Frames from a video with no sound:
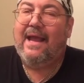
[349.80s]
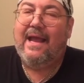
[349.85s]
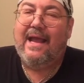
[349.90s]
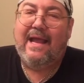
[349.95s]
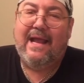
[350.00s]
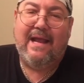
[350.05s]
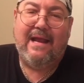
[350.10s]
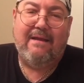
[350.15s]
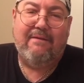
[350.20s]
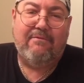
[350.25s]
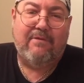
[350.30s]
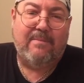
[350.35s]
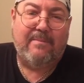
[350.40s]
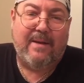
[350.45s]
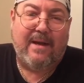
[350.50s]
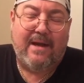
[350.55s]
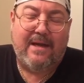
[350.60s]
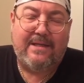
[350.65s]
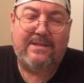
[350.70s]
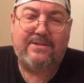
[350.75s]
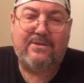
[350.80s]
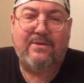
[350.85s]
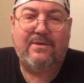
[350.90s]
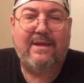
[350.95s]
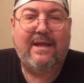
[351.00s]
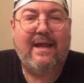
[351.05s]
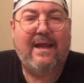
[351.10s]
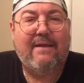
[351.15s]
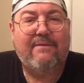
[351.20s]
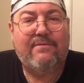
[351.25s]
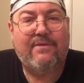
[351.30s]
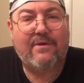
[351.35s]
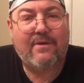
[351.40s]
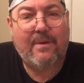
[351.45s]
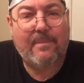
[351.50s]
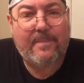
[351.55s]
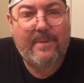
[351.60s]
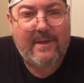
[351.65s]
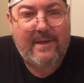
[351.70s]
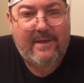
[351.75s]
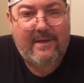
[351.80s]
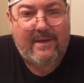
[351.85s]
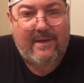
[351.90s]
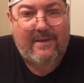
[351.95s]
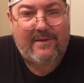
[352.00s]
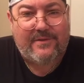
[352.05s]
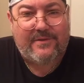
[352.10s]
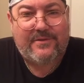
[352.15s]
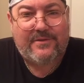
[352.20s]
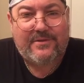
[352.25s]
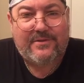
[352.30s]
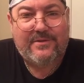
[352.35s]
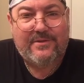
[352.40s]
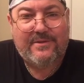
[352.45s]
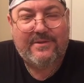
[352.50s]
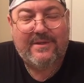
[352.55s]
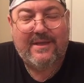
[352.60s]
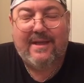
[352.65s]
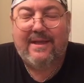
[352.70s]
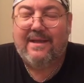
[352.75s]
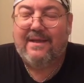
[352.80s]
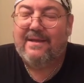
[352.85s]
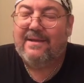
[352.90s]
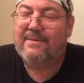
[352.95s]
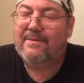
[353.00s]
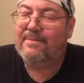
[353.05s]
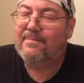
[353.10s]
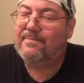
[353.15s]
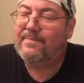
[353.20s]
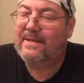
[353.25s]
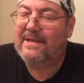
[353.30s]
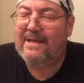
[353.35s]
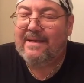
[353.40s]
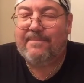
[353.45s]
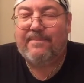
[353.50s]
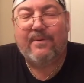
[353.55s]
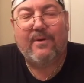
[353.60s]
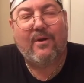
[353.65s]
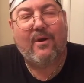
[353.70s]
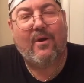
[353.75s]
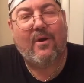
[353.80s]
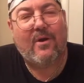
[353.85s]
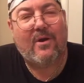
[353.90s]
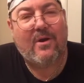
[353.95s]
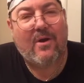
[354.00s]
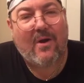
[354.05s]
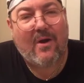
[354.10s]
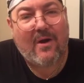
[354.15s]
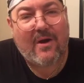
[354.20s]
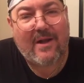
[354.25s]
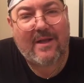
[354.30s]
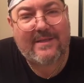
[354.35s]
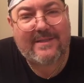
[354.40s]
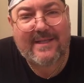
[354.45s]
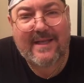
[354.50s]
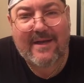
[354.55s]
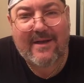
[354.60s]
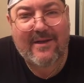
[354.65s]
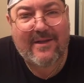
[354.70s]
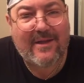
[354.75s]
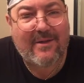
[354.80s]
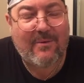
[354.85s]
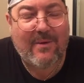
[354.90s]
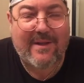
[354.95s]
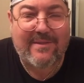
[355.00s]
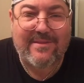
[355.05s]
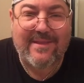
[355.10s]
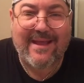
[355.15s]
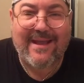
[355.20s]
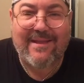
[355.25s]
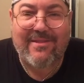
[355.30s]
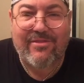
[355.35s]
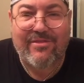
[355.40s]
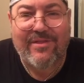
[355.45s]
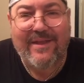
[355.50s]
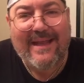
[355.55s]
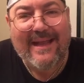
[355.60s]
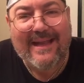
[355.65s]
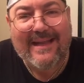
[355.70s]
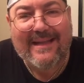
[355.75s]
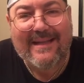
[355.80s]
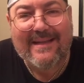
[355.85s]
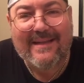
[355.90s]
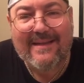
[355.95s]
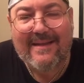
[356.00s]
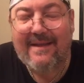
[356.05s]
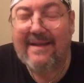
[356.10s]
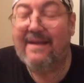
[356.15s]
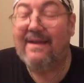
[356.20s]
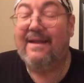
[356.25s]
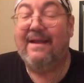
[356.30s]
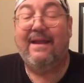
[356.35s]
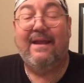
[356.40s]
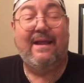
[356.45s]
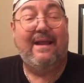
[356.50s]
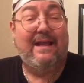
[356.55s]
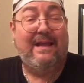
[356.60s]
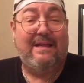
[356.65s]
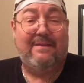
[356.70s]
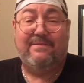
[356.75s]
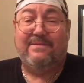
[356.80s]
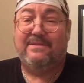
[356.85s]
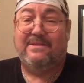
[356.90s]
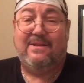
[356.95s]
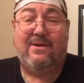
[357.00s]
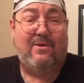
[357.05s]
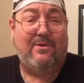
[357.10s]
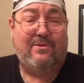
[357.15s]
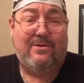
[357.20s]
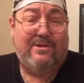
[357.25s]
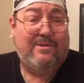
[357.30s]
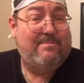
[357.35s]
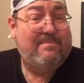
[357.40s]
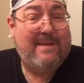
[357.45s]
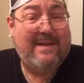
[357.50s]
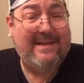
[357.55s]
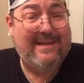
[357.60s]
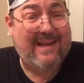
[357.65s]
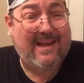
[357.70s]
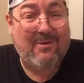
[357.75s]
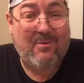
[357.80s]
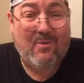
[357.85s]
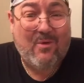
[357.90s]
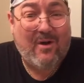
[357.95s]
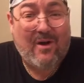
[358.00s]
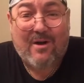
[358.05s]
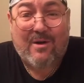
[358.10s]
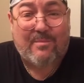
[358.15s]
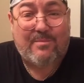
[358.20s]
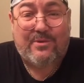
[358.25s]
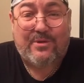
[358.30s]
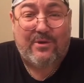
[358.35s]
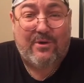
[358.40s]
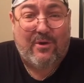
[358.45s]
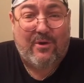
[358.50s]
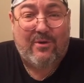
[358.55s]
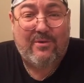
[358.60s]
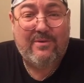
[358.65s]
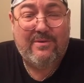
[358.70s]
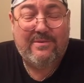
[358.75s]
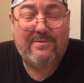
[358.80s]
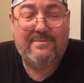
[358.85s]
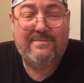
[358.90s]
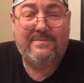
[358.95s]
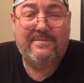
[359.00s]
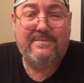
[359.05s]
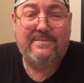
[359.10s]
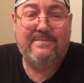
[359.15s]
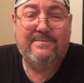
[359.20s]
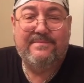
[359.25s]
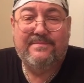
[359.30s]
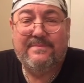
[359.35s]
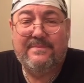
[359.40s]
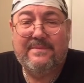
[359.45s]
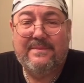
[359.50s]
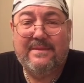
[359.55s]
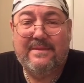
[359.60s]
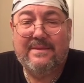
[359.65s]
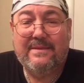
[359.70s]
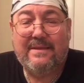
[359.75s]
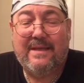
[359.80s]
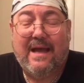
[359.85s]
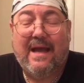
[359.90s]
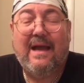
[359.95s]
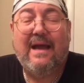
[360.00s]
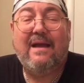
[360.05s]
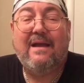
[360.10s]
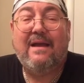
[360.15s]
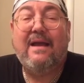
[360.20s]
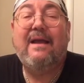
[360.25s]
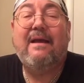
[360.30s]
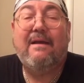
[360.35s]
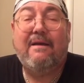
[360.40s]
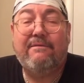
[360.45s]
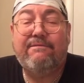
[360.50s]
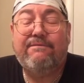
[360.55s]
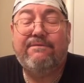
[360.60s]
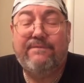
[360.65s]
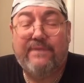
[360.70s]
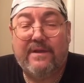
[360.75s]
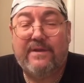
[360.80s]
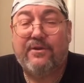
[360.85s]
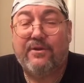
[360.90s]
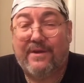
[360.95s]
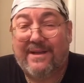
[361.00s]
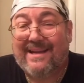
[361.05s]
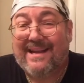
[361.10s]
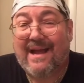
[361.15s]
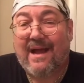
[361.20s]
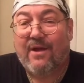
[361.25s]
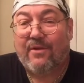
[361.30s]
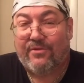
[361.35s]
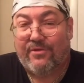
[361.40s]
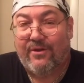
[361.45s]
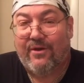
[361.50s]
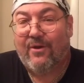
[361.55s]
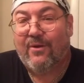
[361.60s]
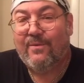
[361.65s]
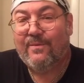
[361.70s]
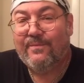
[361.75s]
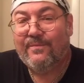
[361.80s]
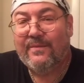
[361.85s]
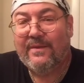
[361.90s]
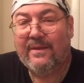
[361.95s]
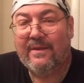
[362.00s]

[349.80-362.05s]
Everybody's going to have their opinions. People are gonna tell you what they think, even though you may not want them to. I have figured it out, though.